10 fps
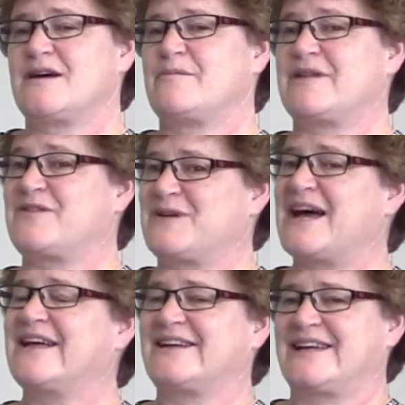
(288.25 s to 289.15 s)
But the
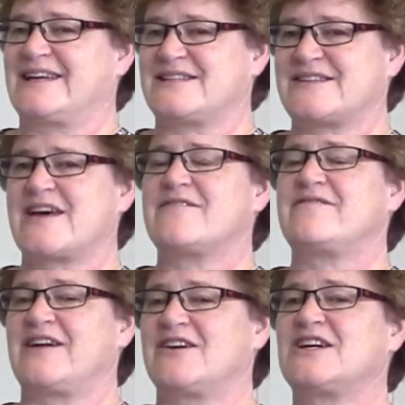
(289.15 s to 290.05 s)
reality is,
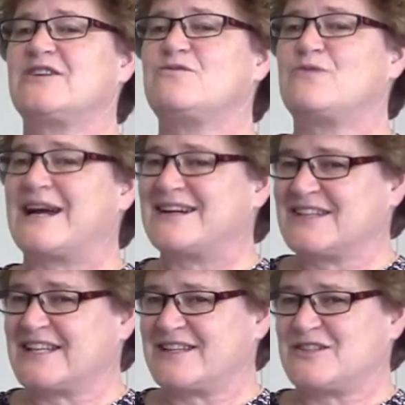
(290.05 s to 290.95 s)
very
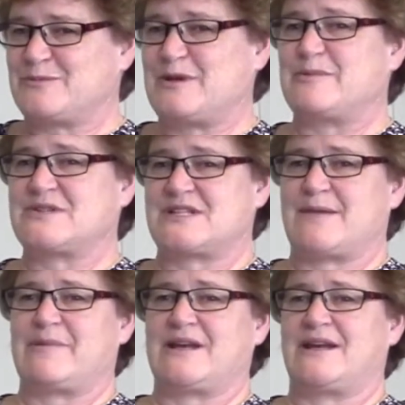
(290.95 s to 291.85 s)
rarely do people
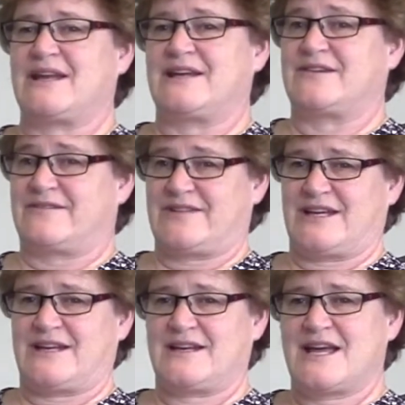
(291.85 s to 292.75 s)
step in and
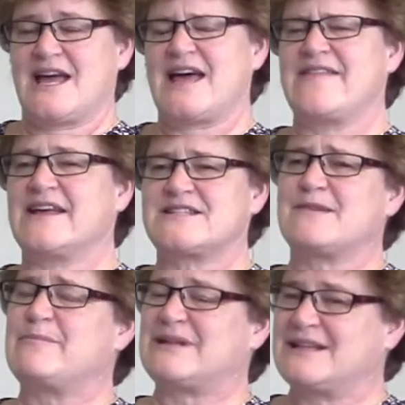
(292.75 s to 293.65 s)
intervene. And that's
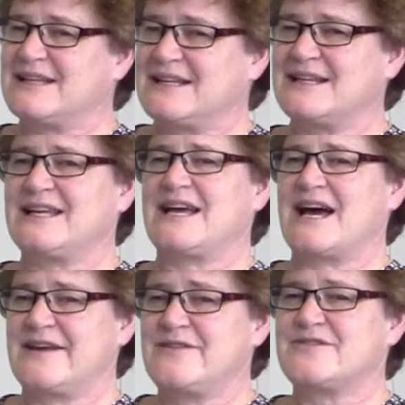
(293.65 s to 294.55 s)
completely
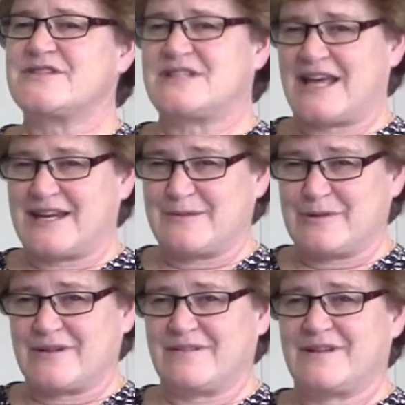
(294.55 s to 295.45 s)
understandable.